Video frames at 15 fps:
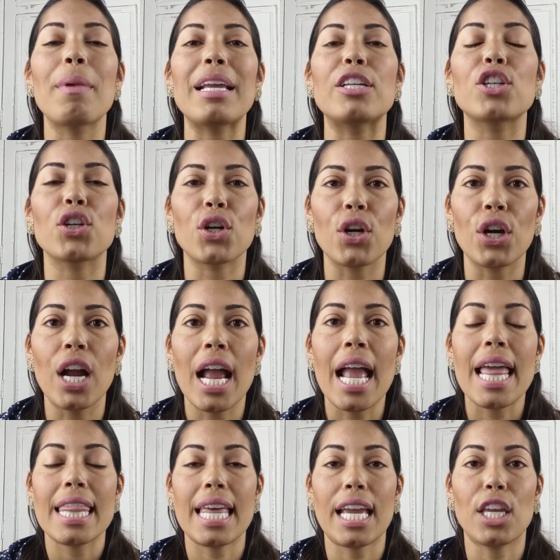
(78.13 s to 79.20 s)
make sure
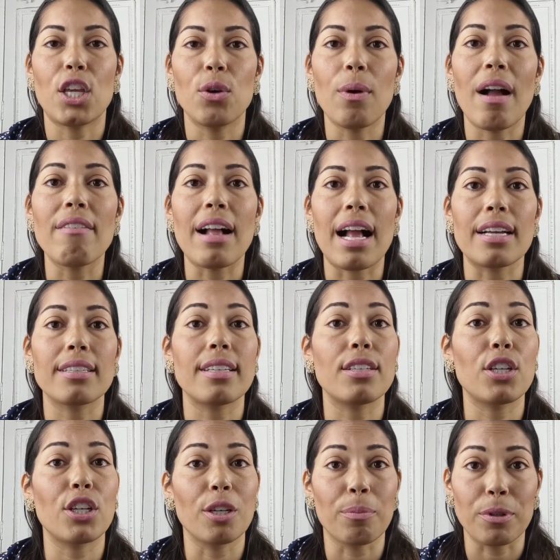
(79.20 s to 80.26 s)
that you have access
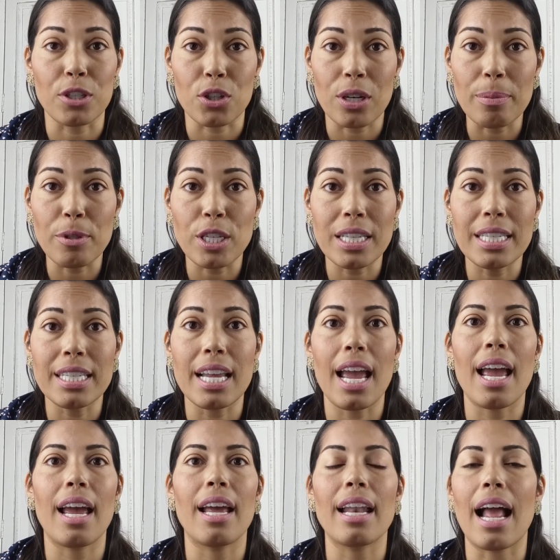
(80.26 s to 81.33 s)
to your prescriptions
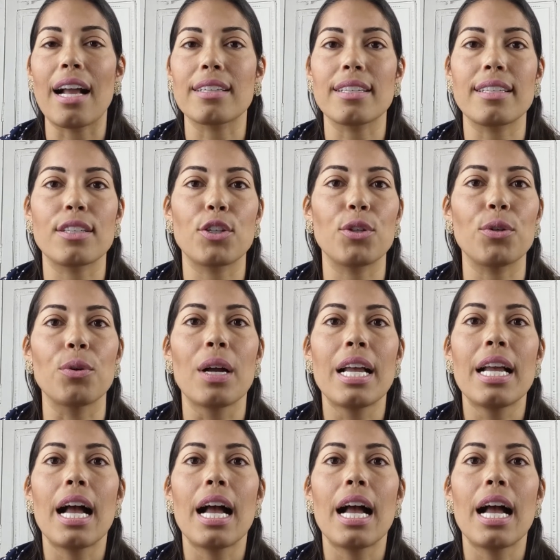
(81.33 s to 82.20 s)
and access to